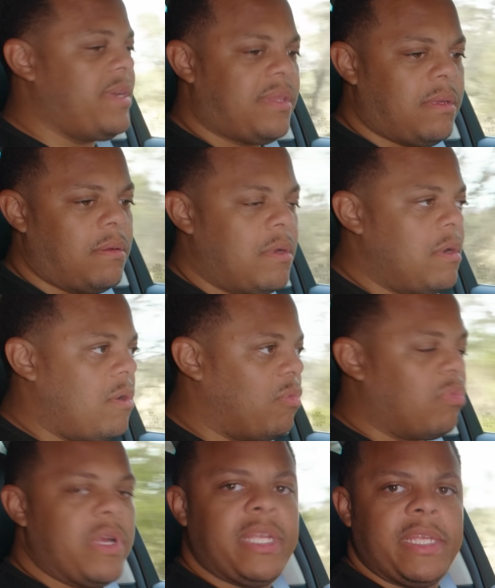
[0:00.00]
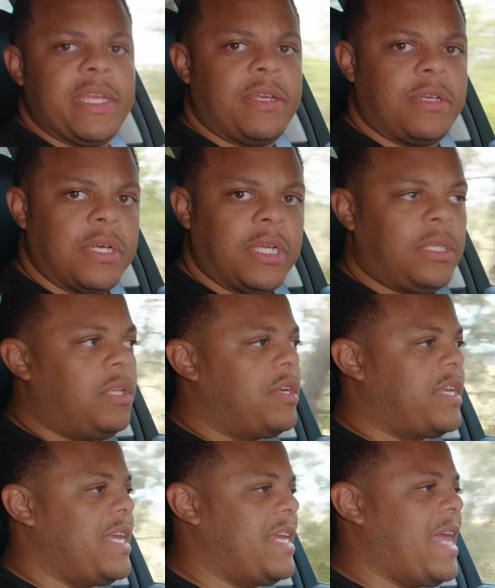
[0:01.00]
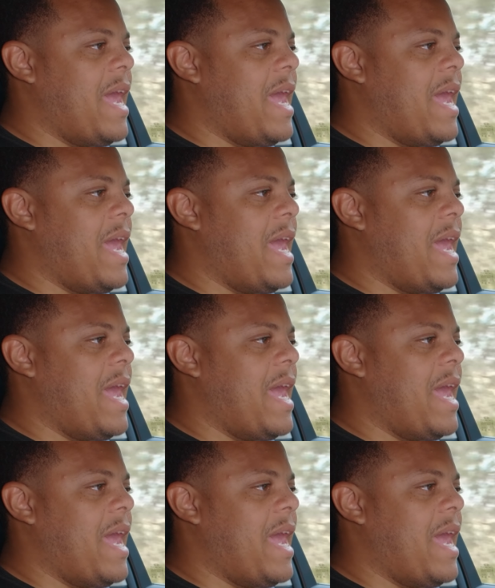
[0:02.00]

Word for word: It's a really good looking